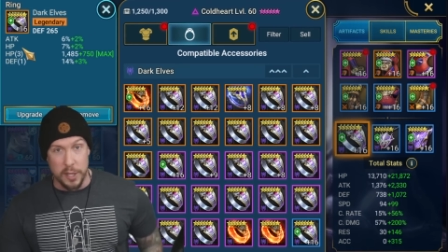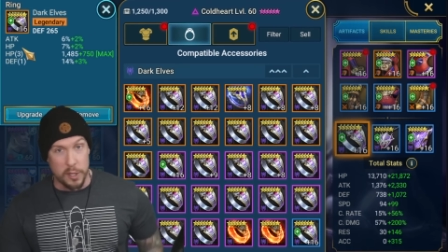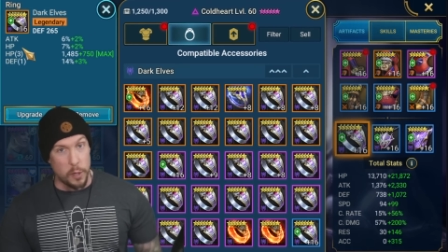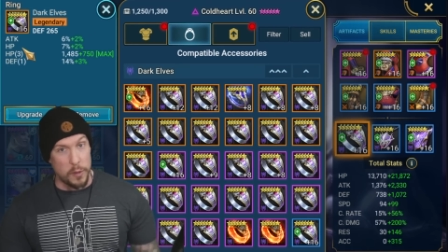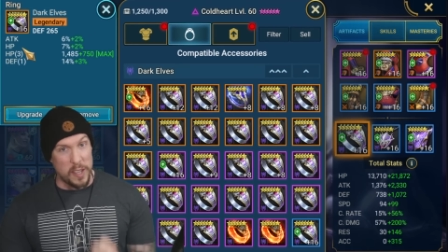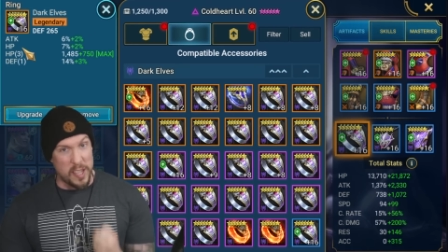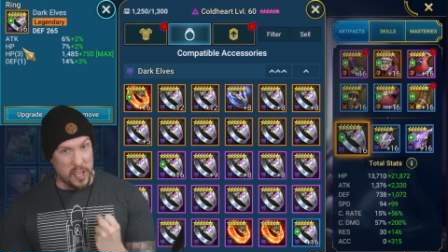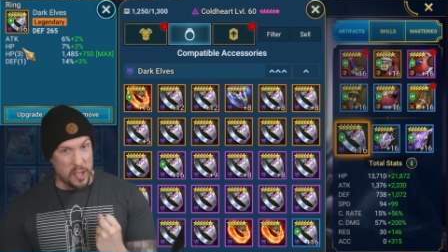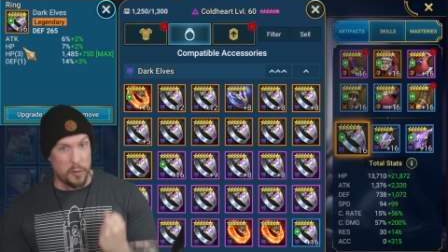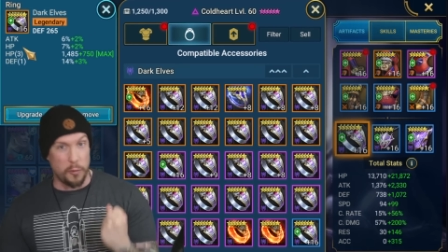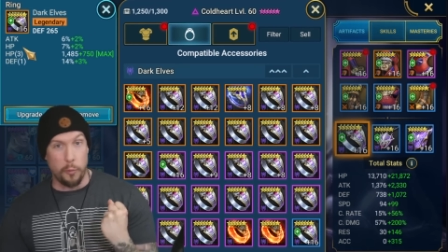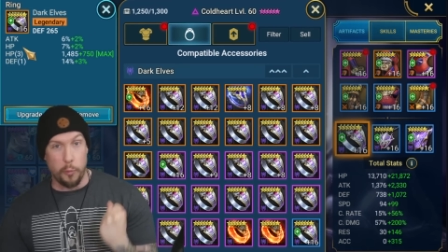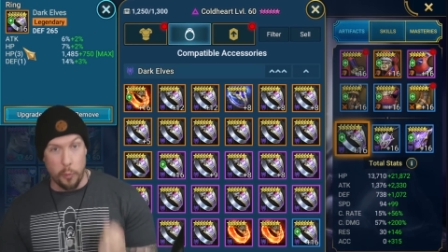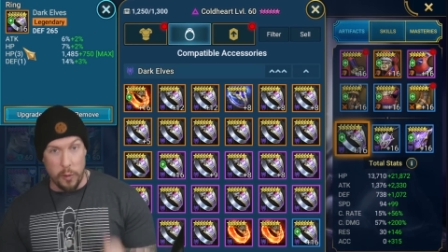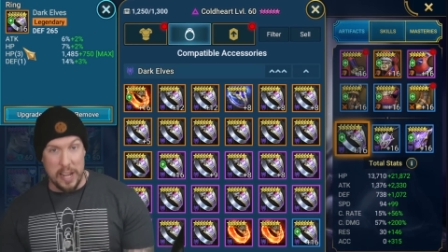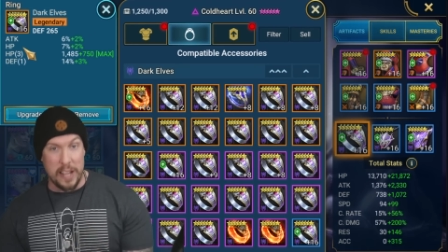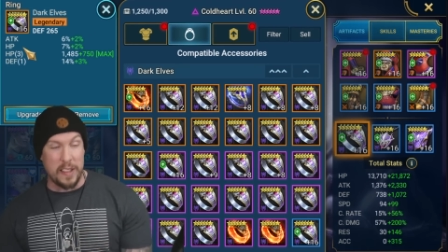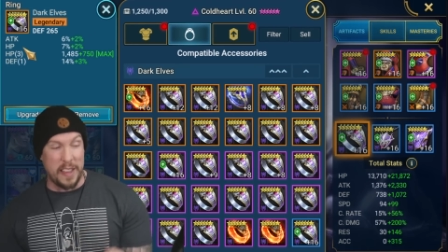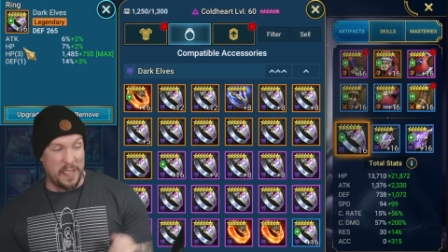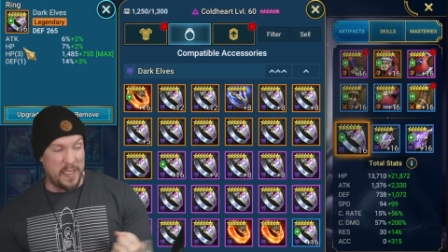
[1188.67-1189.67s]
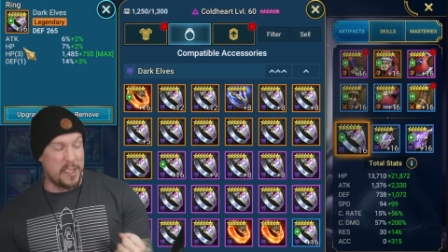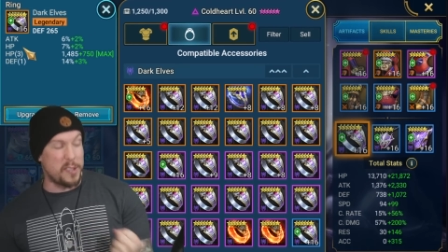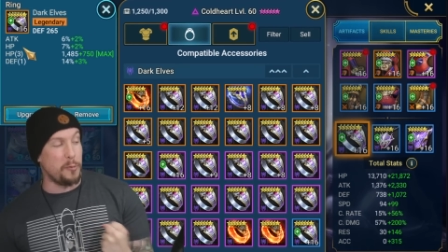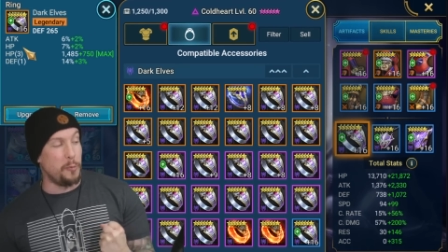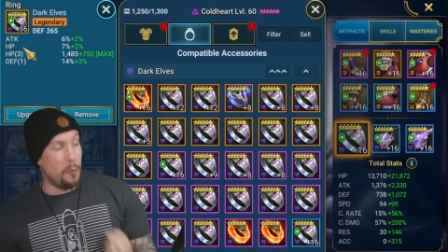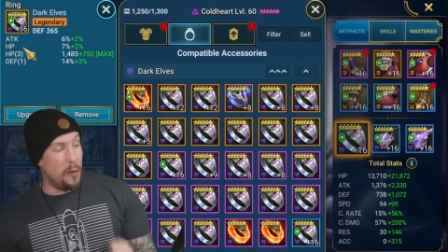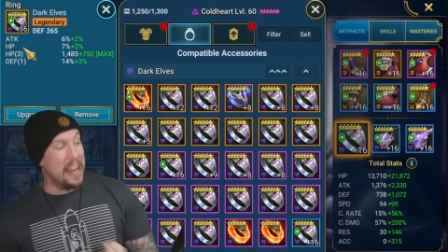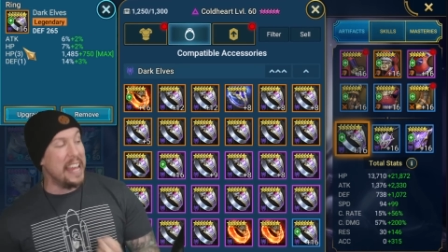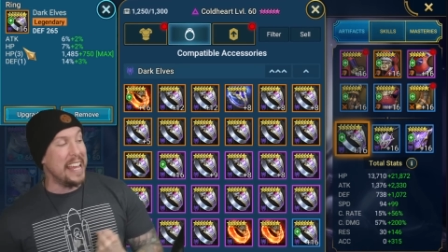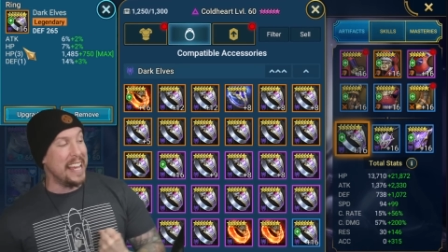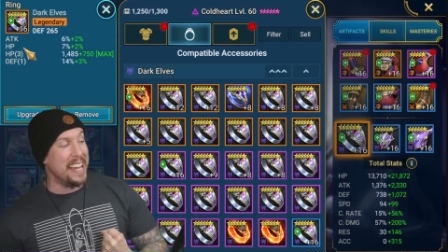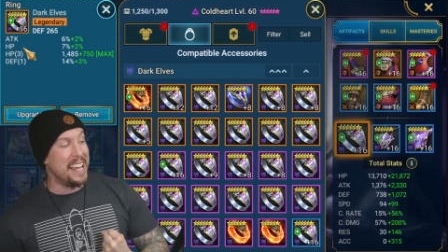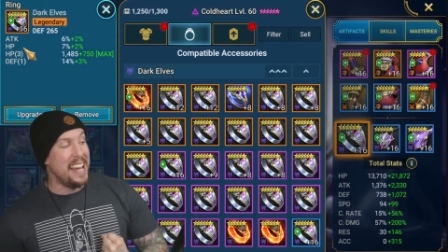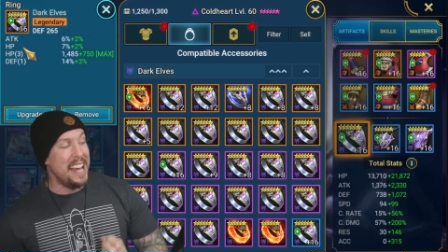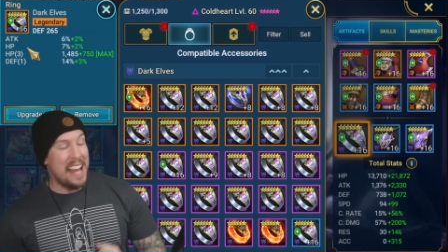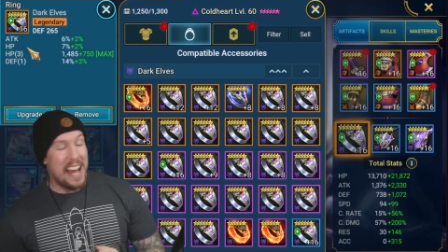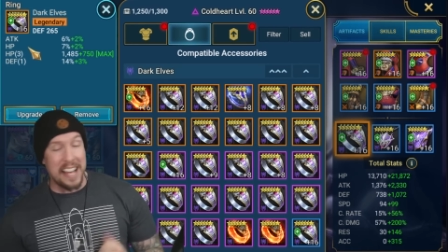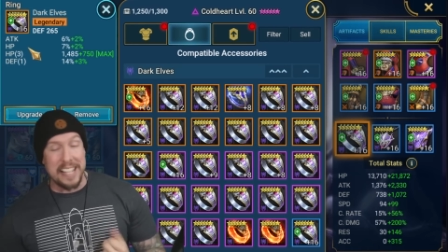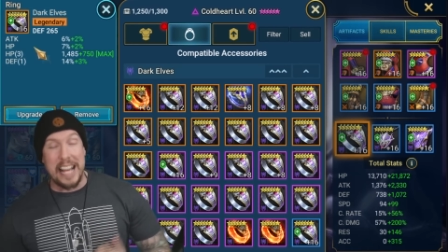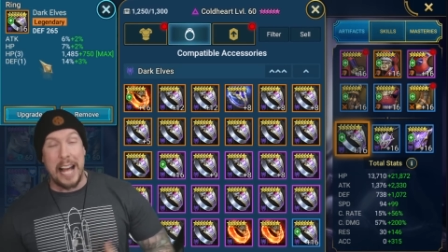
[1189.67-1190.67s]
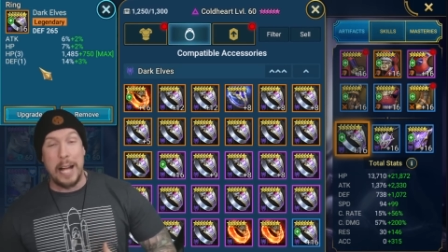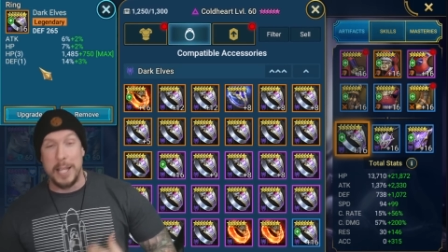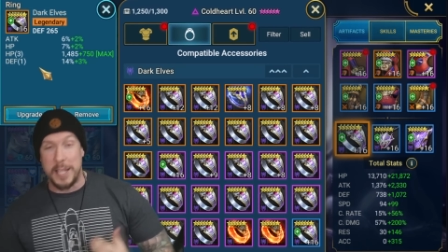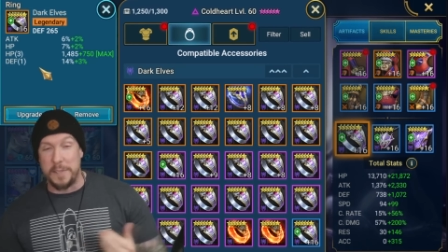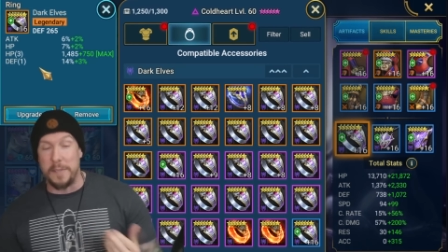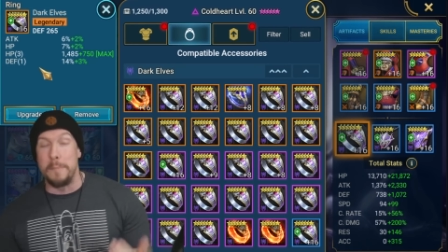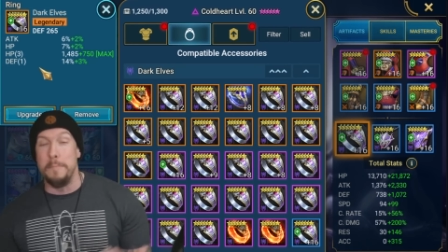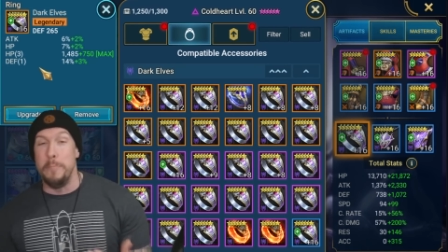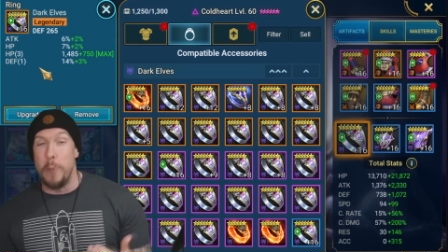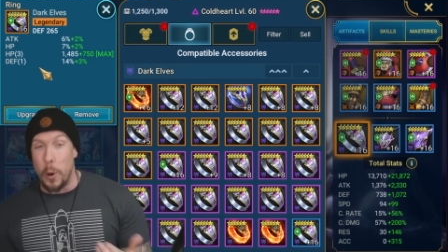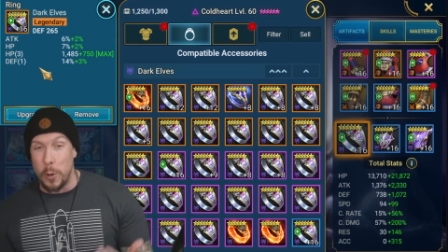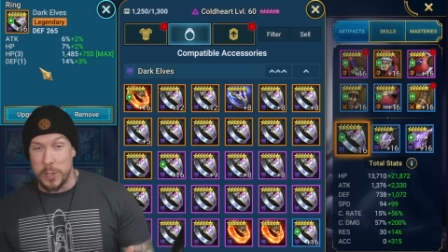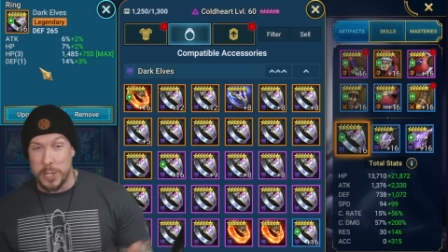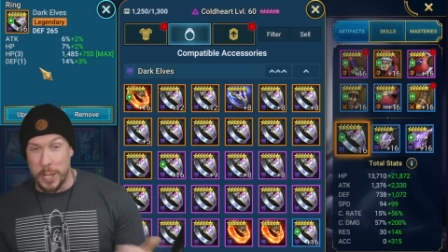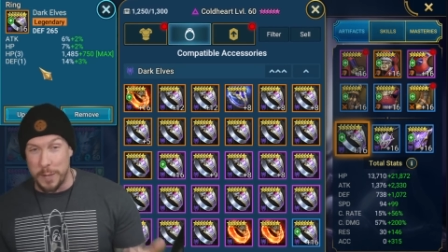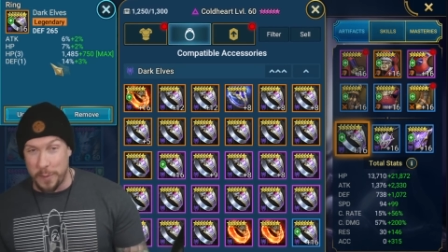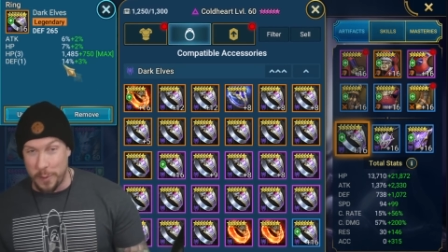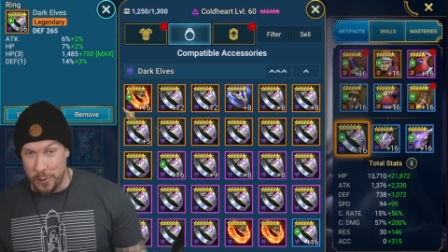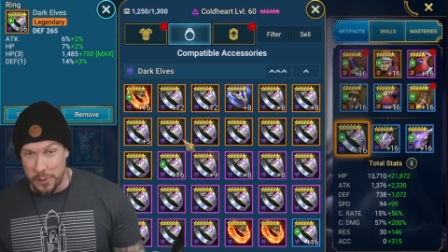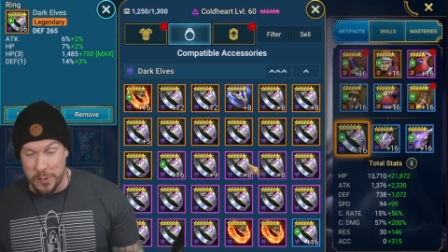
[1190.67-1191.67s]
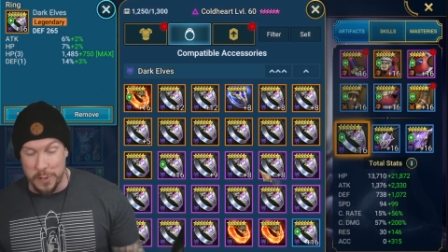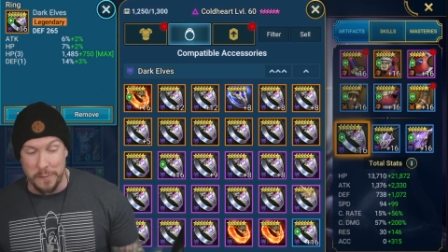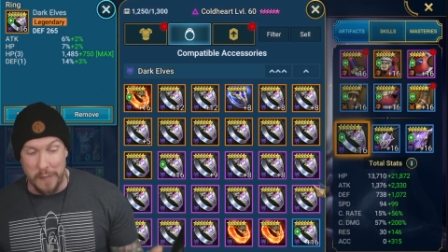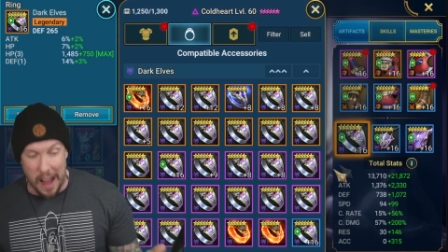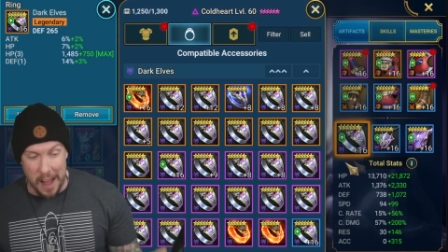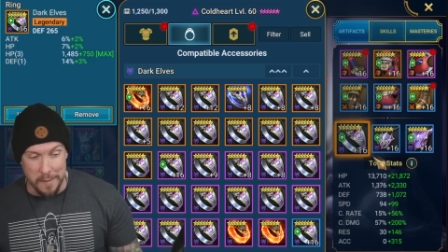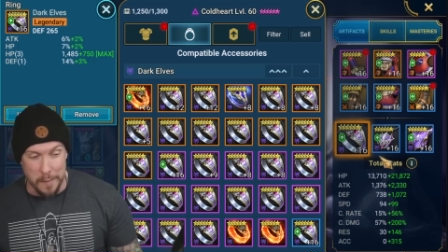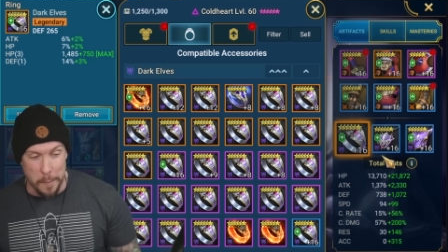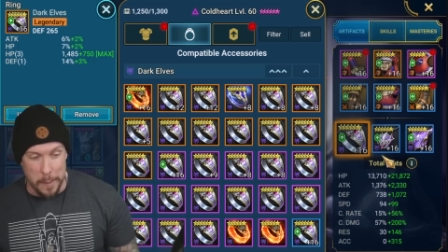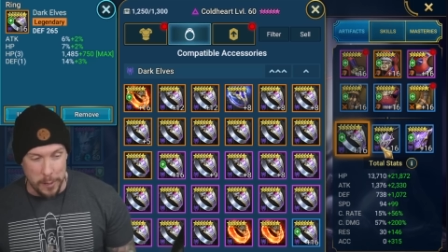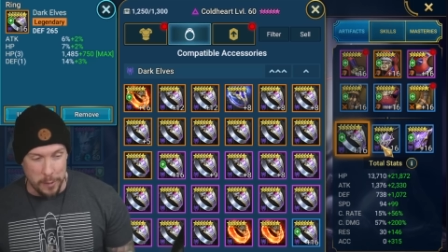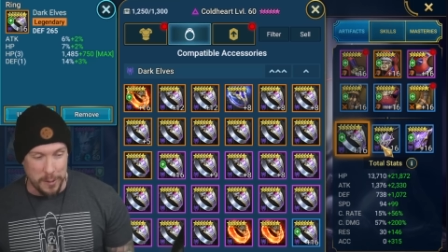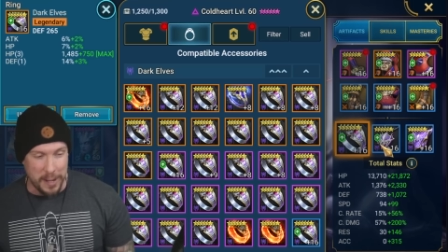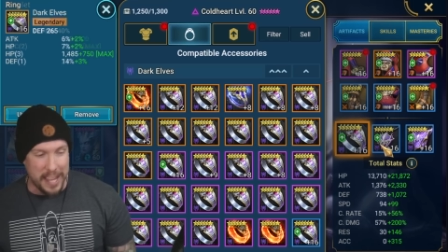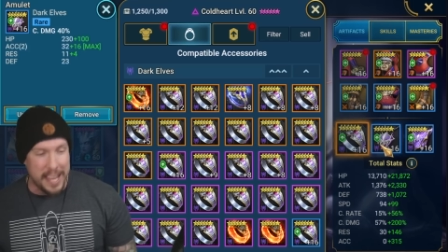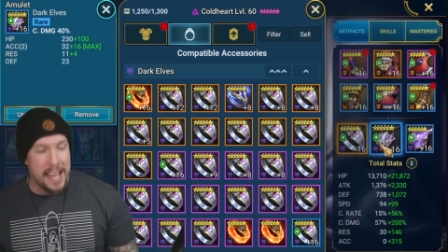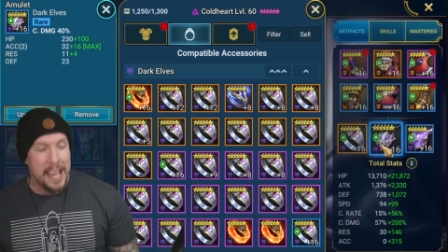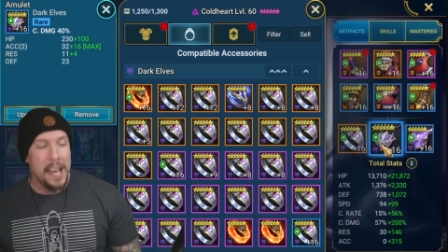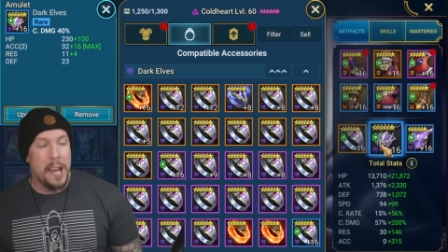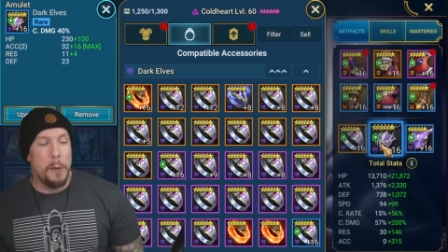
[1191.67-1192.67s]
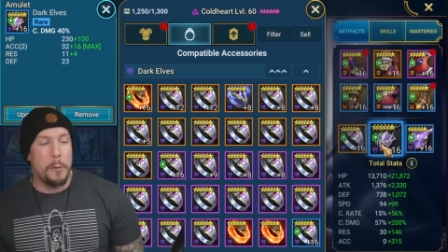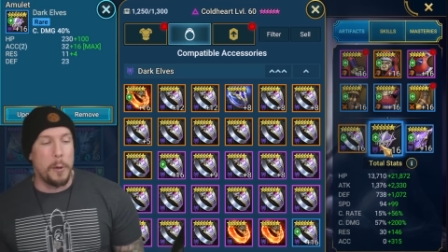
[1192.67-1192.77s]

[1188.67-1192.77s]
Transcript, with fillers: So this is really, this ring accounts for most of her survivability.